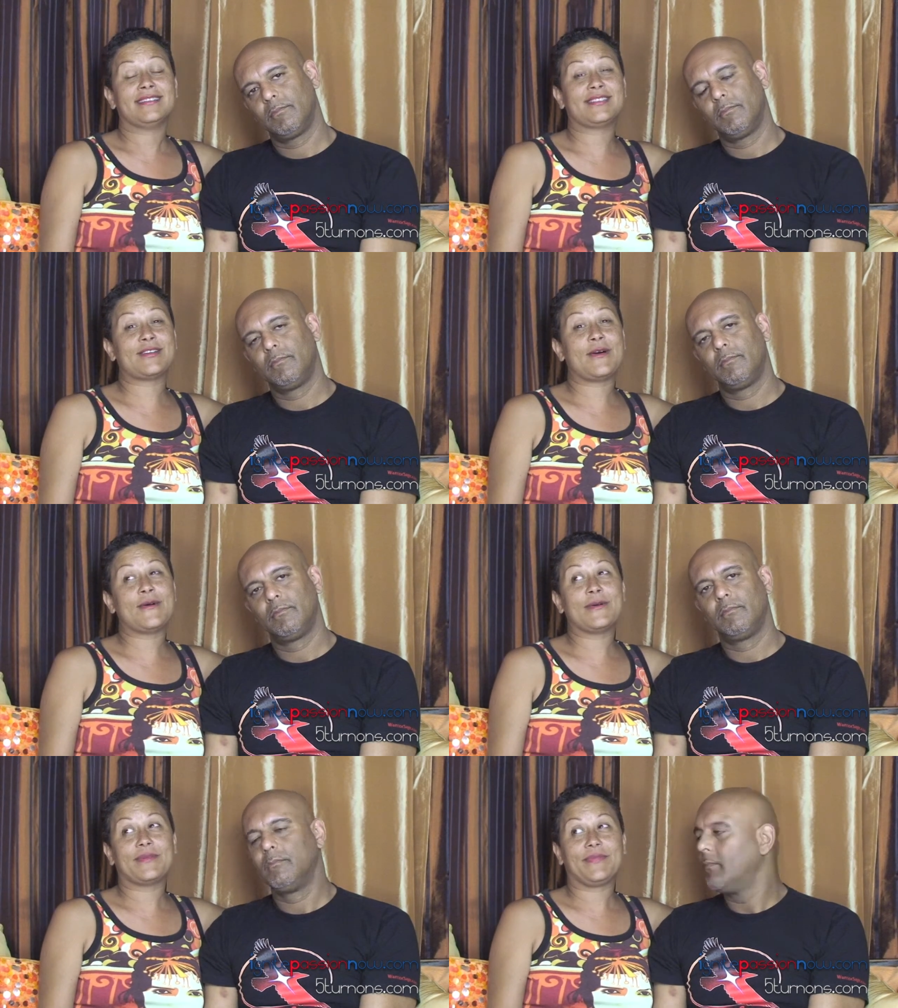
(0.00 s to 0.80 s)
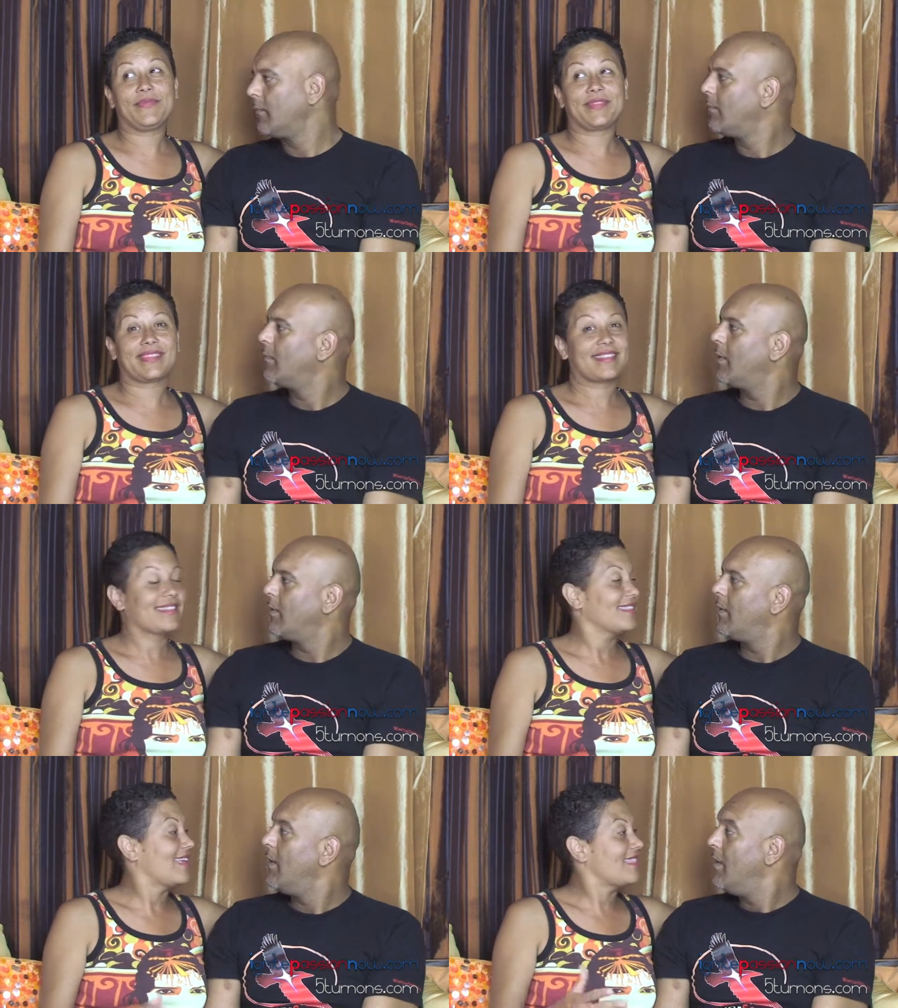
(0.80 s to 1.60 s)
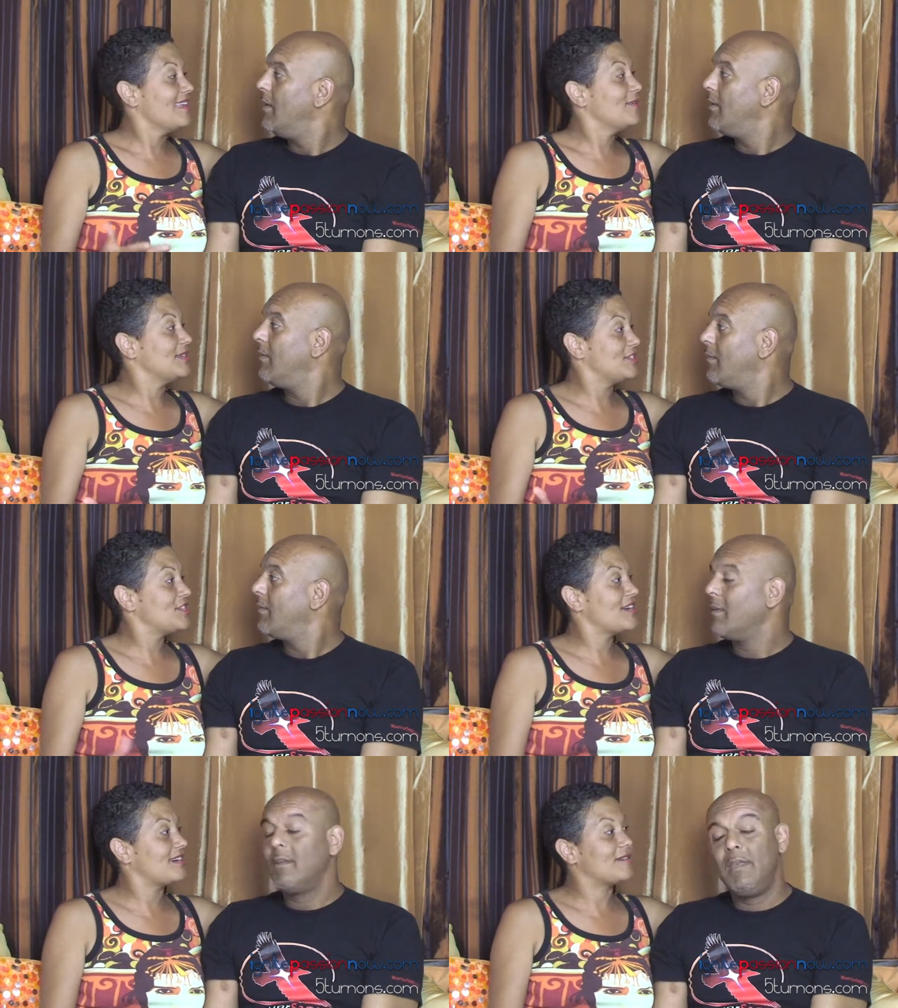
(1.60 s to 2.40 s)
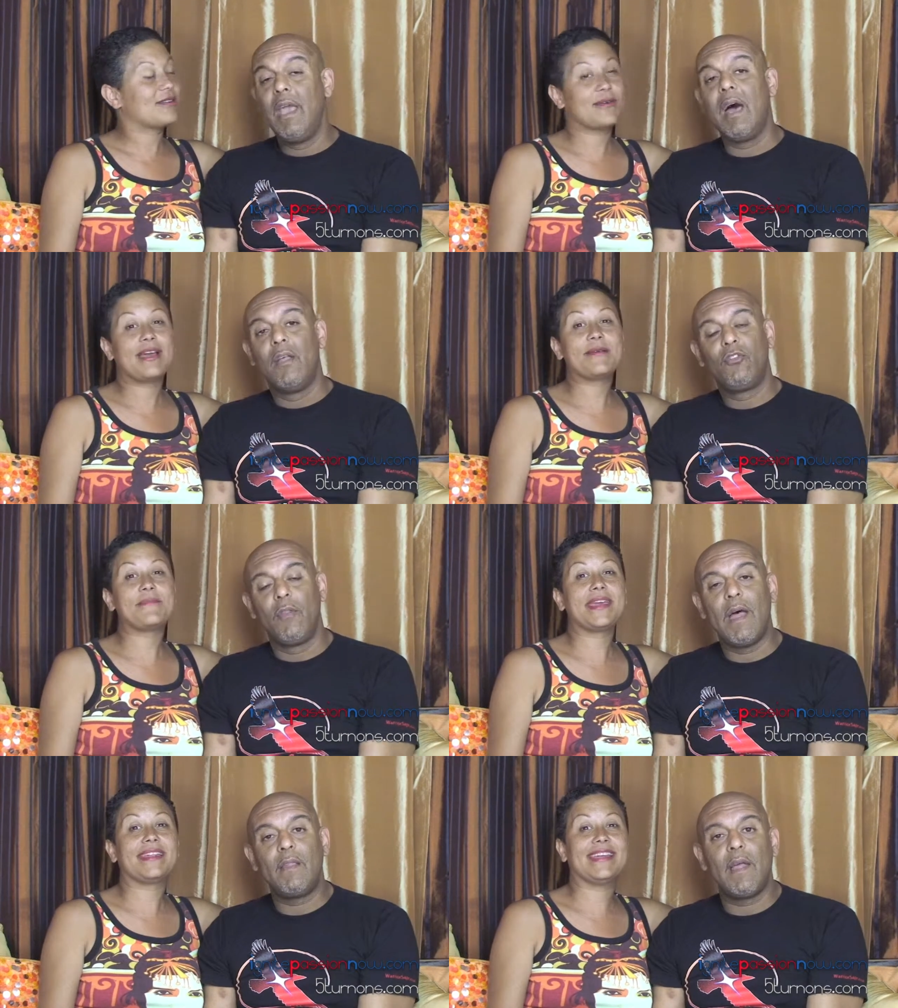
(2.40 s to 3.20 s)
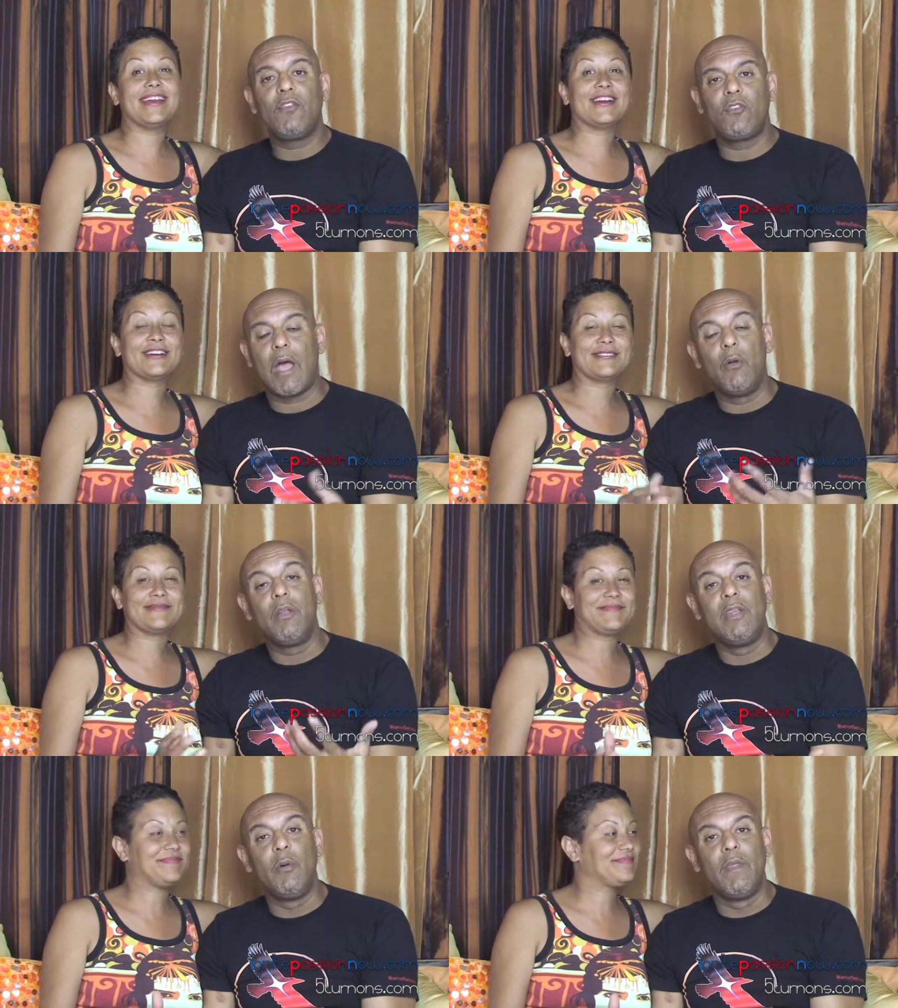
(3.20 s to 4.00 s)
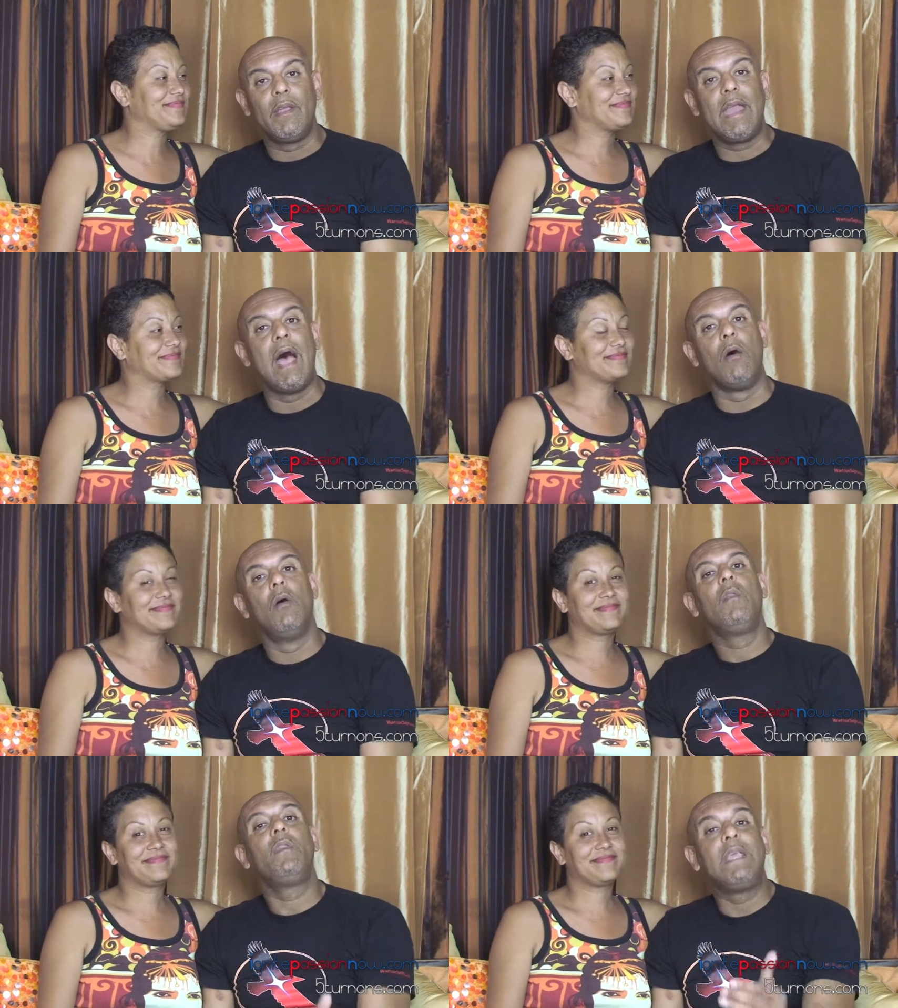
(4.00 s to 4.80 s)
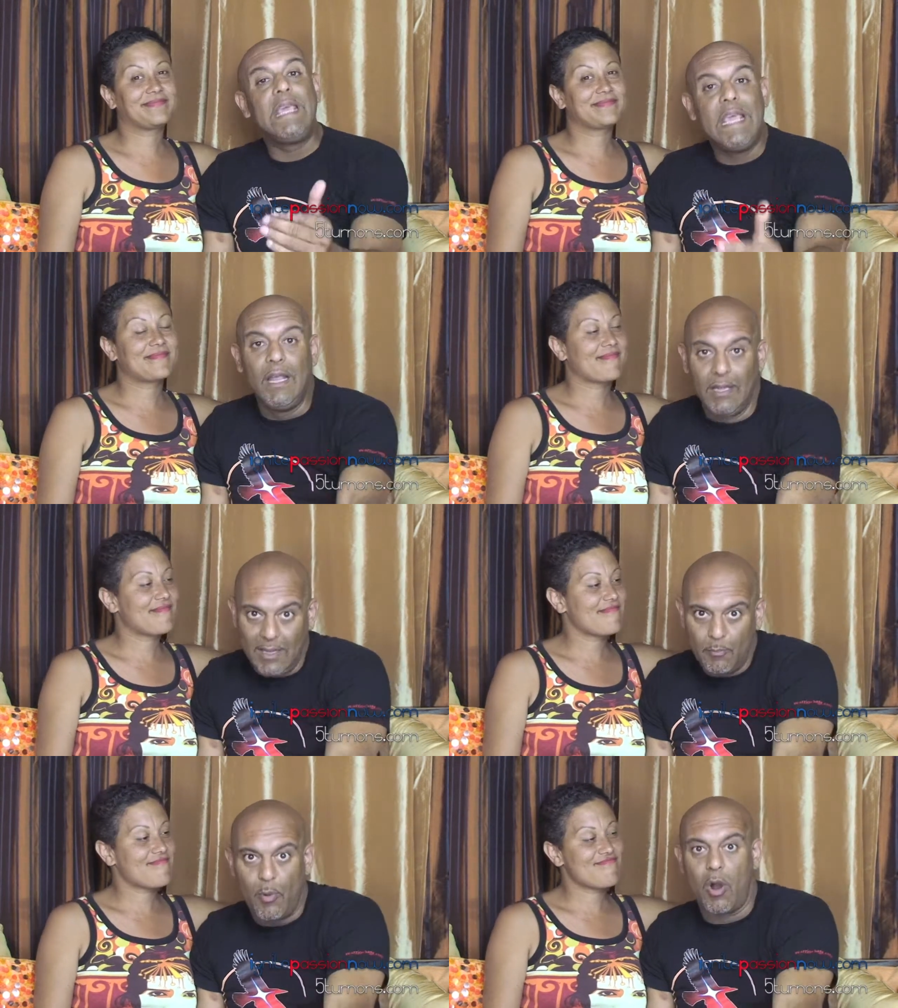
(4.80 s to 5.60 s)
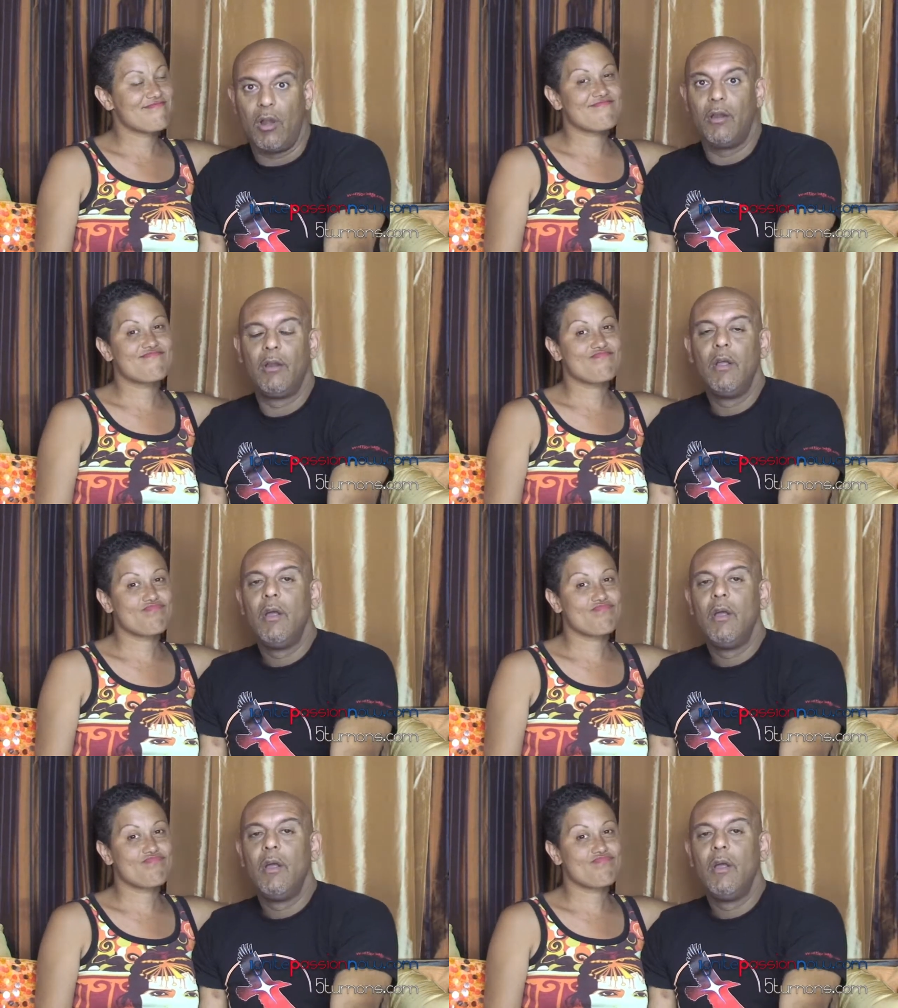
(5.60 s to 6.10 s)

Speaker 1: So I think we shared it. Yeah, so that's how to deal with it. Now, the healing part.